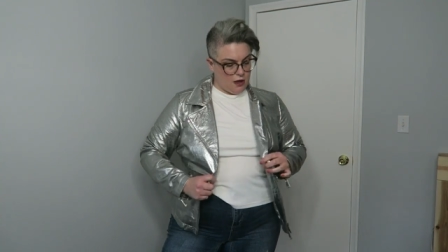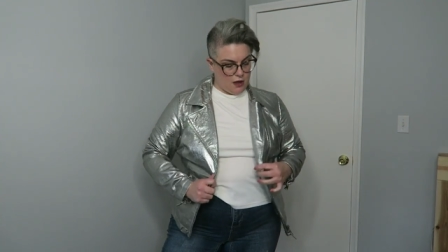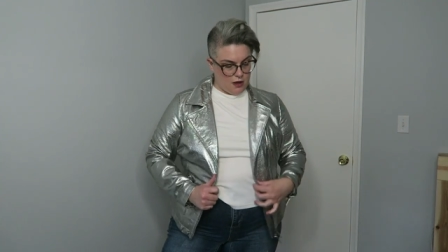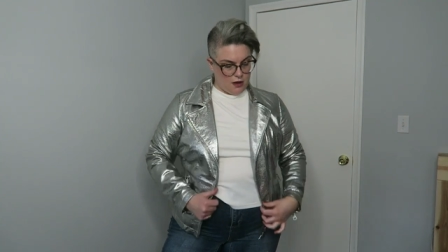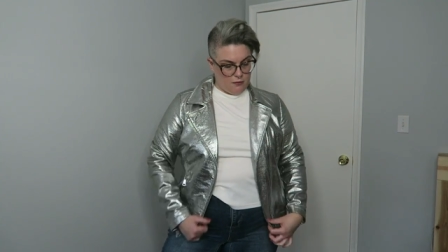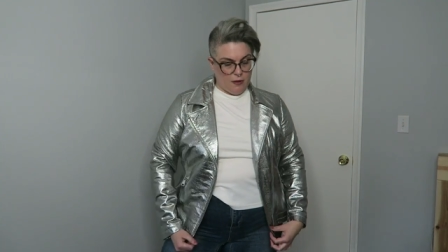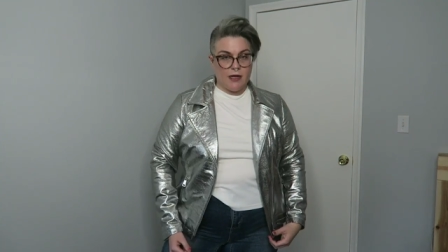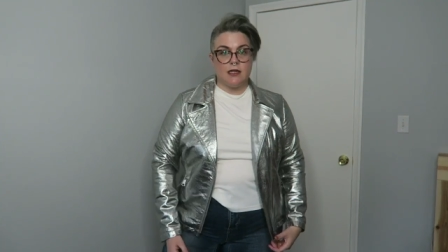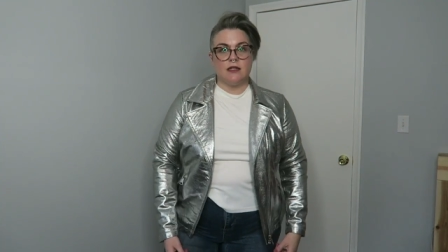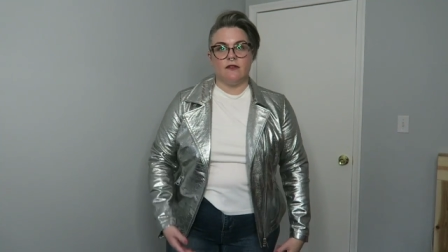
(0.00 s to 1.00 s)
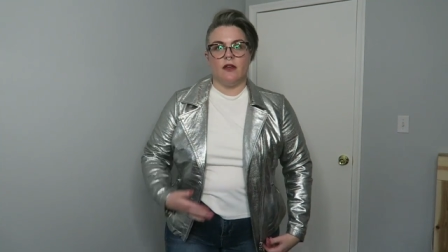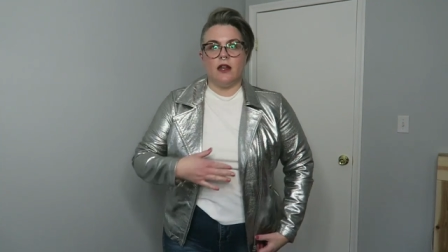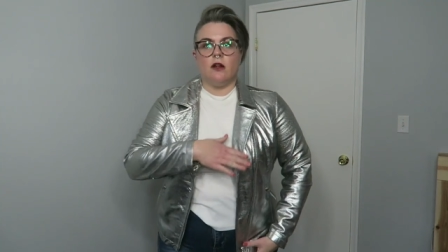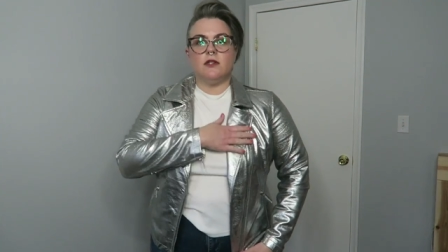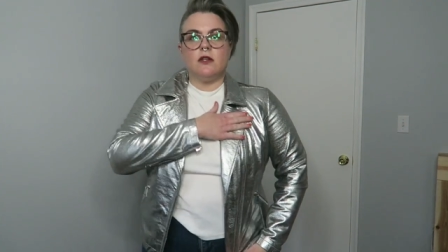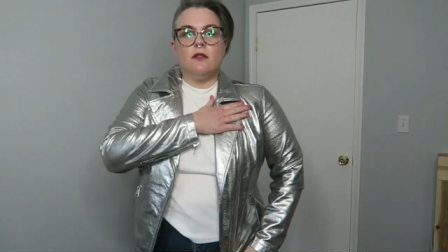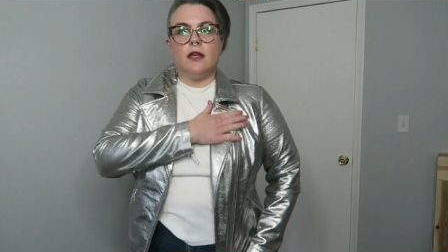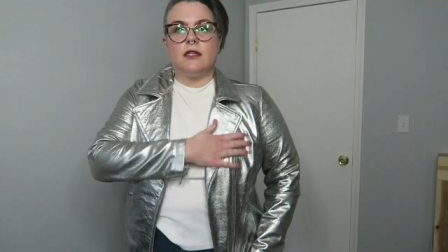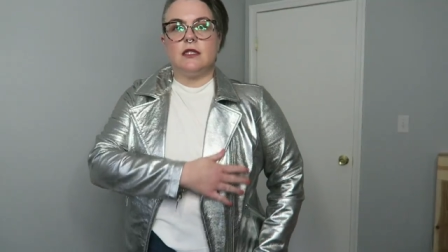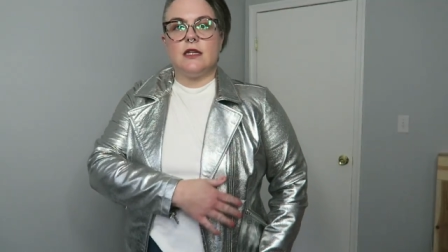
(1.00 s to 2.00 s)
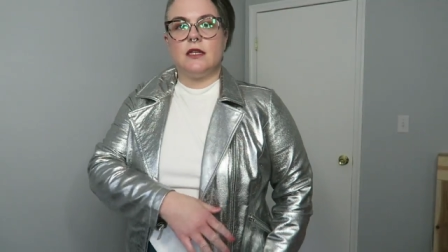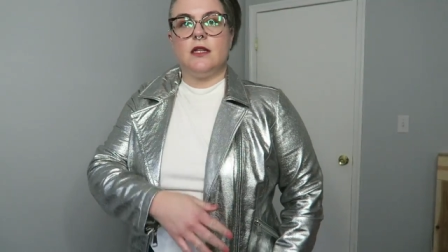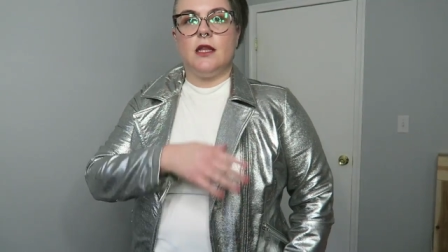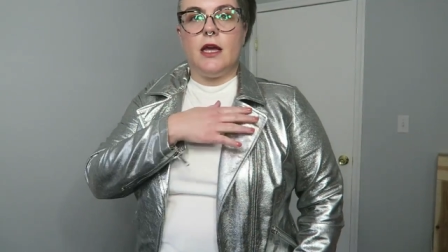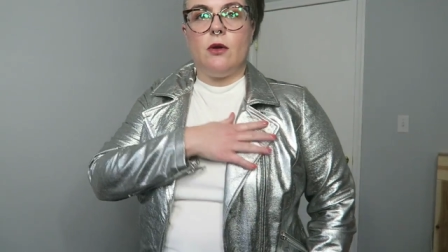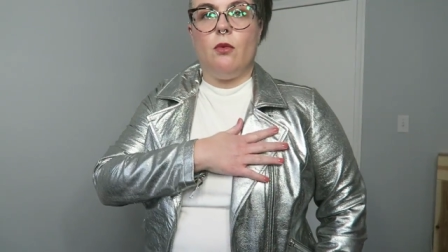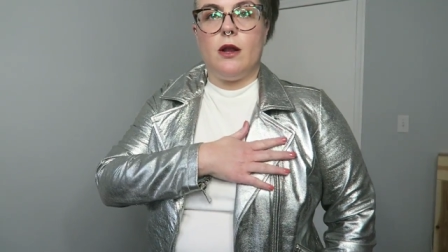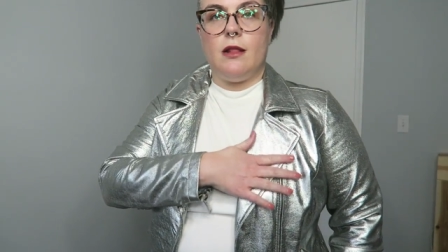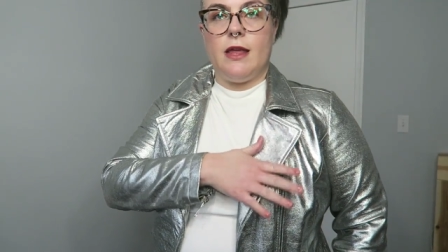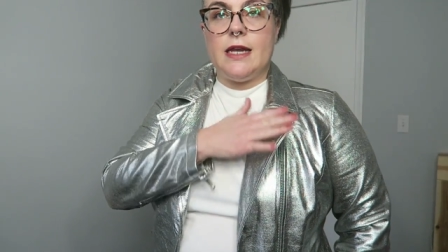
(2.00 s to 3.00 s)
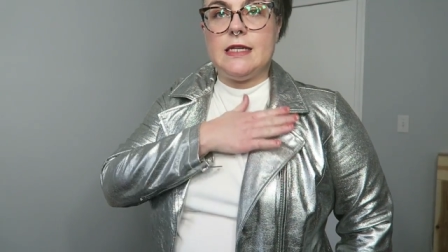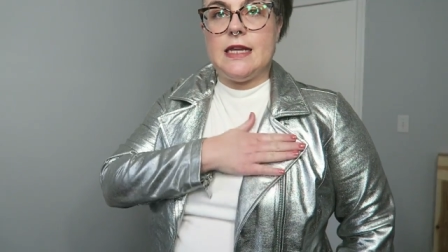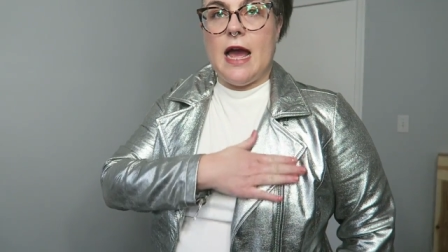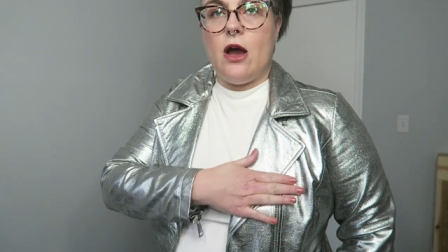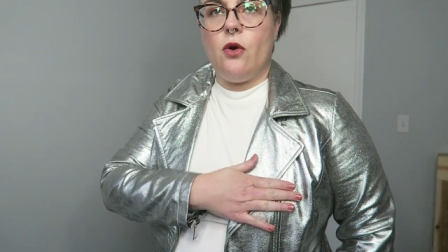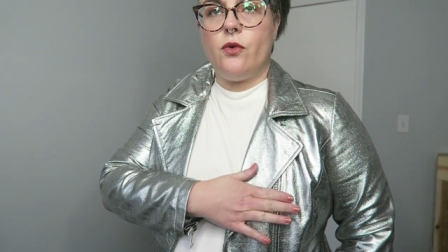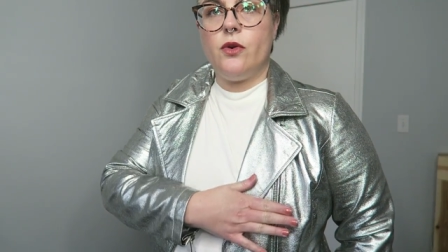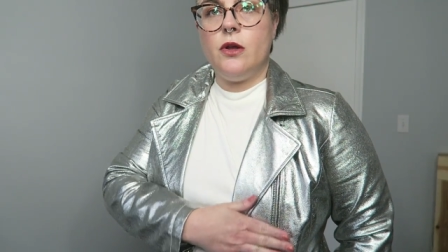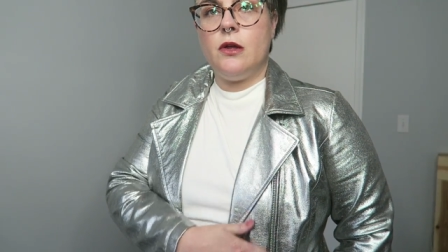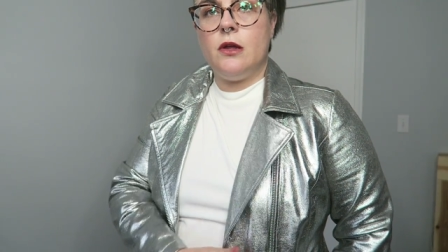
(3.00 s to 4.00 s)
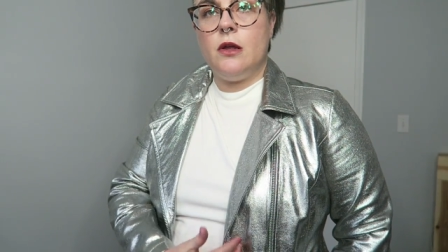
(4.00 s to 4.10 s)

Um, it doesn't. It also like doesn't like want to lay down.